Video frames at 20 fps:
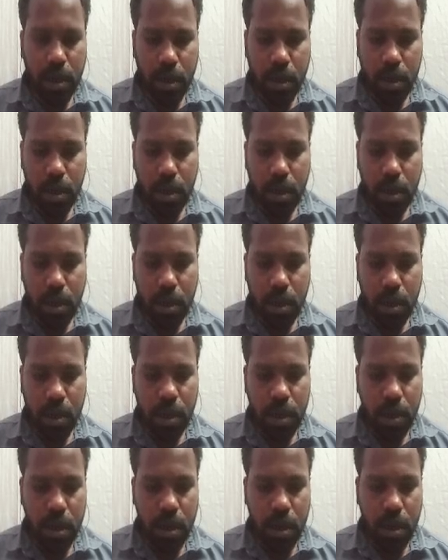
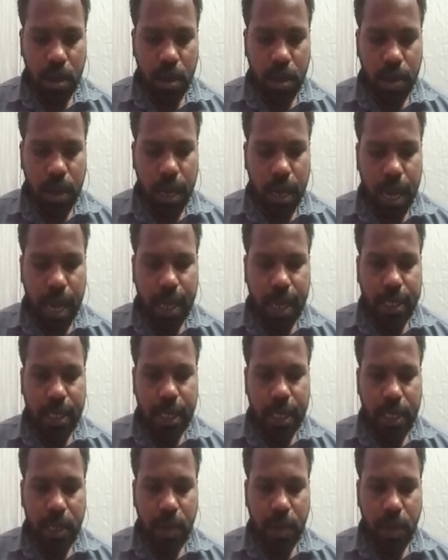comma
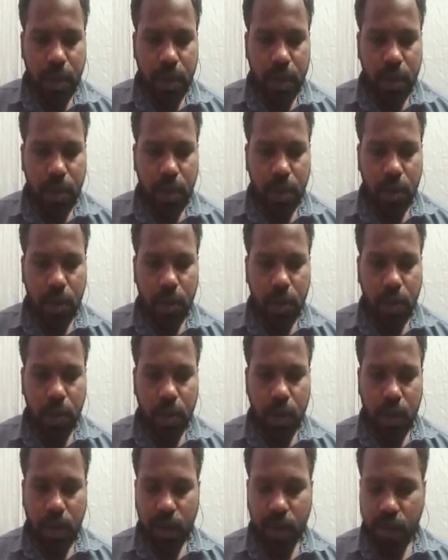axis equals to
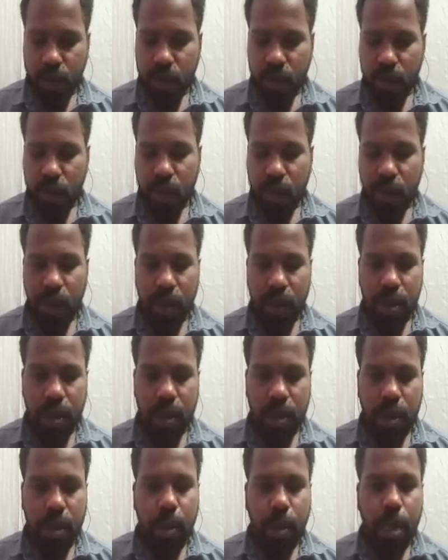
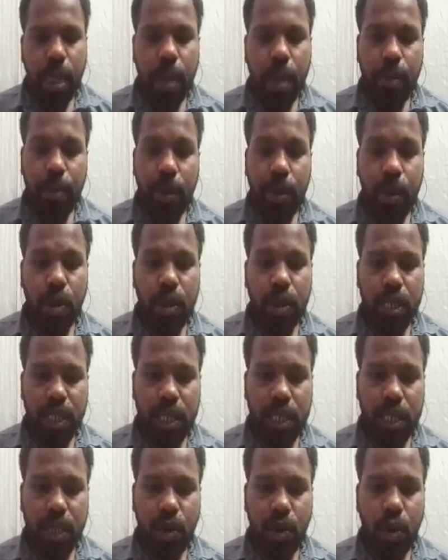1 because
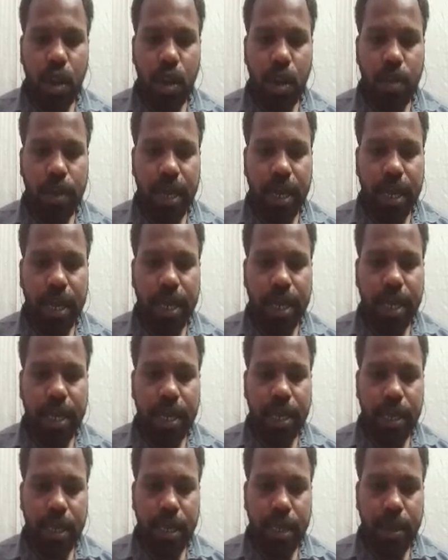it's a column, right?
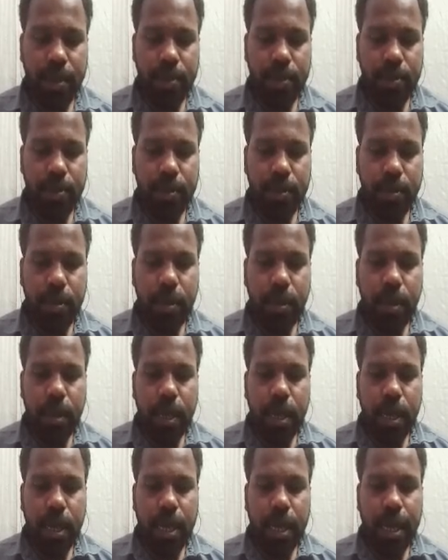
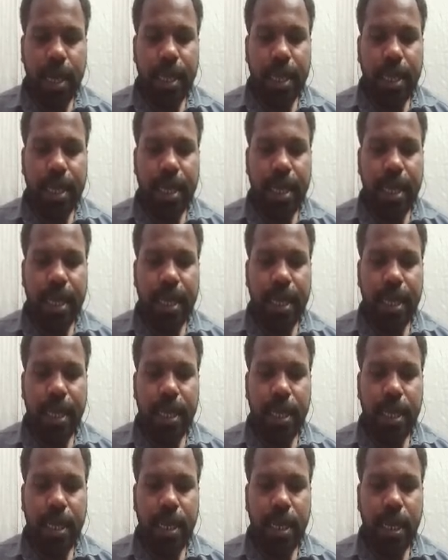And
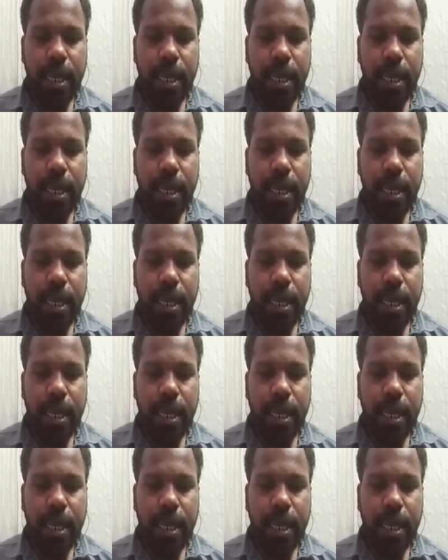then